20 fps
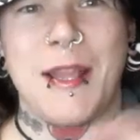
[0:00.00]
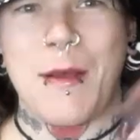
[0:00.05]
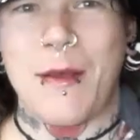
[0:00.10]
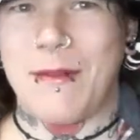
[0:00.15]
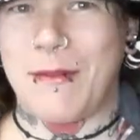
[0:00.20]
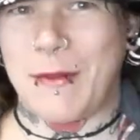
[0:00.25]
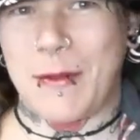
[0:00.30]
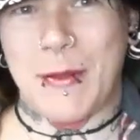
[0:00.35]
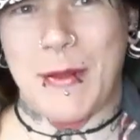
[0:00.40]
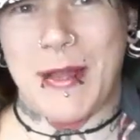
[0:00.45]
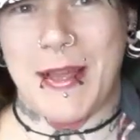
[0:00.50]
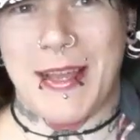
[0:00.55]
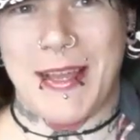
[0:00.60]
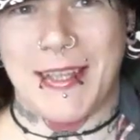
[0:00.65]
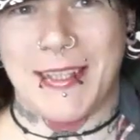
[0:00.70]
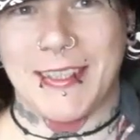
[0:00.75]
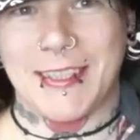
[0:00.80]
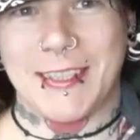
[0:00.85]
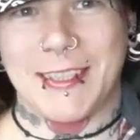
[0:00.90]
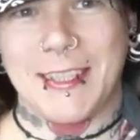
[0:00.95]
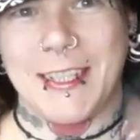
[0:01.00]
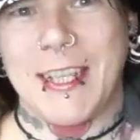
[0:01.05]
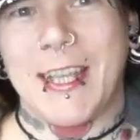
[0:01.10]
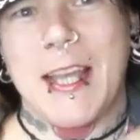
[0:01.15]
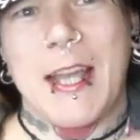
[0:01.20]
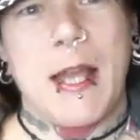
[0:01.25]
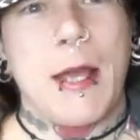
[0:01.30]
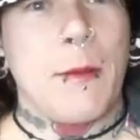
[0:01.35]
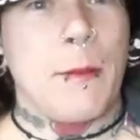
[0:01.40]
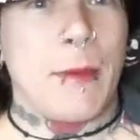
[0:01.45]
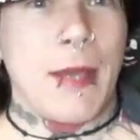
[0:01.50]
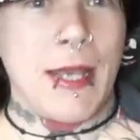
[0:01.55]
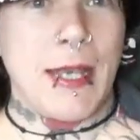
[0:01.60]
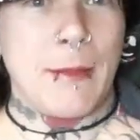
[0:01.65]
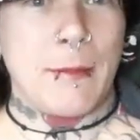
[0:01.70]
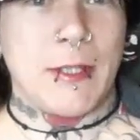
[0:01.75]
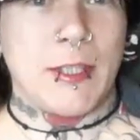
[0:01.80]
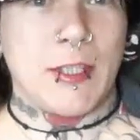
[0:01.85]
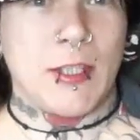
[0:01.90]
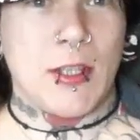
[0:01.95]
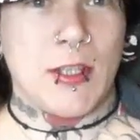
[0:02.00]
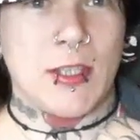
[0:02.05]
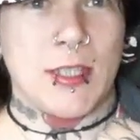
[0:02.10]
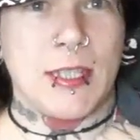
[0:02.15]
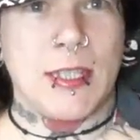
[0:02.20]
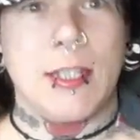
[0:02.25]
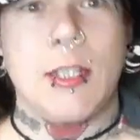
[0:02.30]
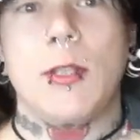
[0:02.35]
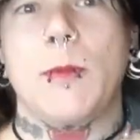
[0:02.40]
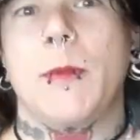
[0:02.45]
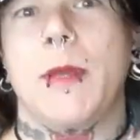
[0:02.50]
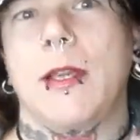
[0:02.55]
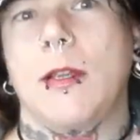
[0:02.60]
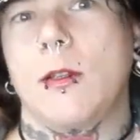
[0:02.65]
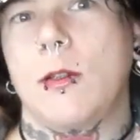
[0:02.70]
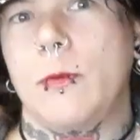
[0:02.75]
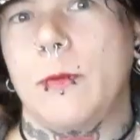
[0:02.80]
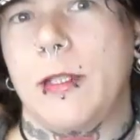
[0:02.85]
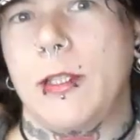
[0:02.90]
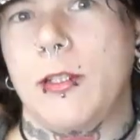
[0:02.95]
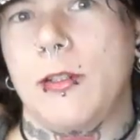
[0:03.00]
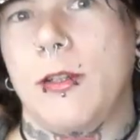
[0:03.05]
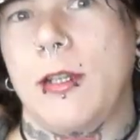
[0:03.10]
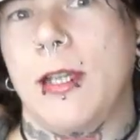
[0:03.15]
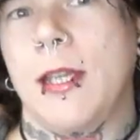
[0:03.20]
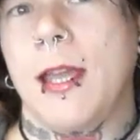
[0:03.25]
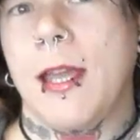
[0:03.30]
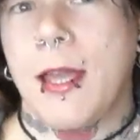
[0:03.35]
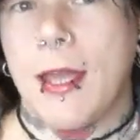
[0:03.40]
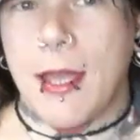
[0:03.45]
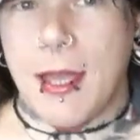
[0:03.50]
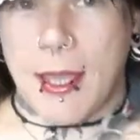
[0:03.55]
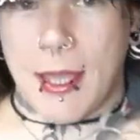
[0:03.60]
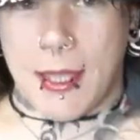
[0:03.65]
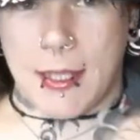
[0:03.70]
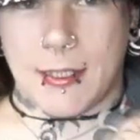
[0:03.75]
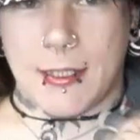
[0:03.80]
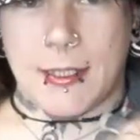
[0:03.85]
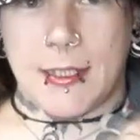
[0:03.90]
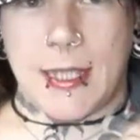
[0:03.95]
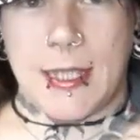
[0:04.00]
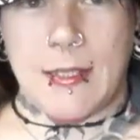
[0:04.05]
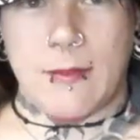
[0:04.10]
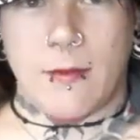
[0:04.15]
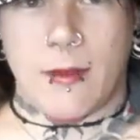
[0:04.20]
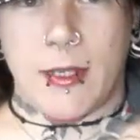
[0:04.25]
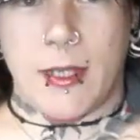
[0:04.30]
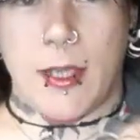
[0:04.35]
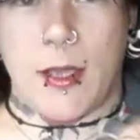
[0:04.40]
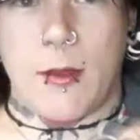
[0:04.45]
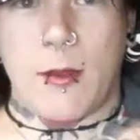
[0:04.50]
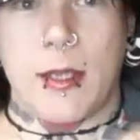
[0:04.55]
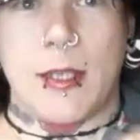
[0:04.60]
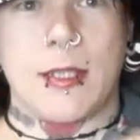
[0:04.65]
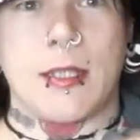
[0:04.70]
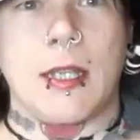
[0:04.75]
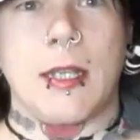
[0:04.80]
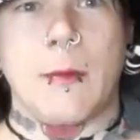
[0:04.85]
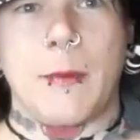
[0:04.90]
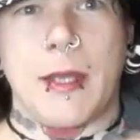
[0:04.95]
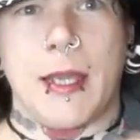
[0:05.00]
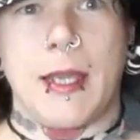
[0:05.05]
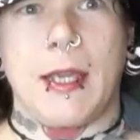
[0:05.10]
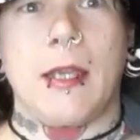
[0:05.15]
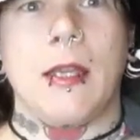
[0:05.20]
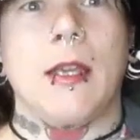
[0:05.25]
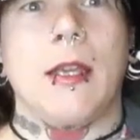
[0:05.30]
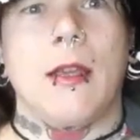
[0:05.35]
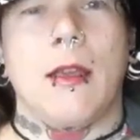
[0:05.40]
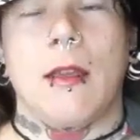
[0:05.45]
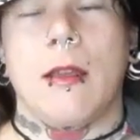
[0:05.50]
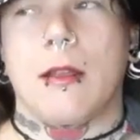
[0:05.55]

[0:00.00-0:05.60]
Hello everyone, my name is Joycelin, you may call me Joy, and today's video is going to be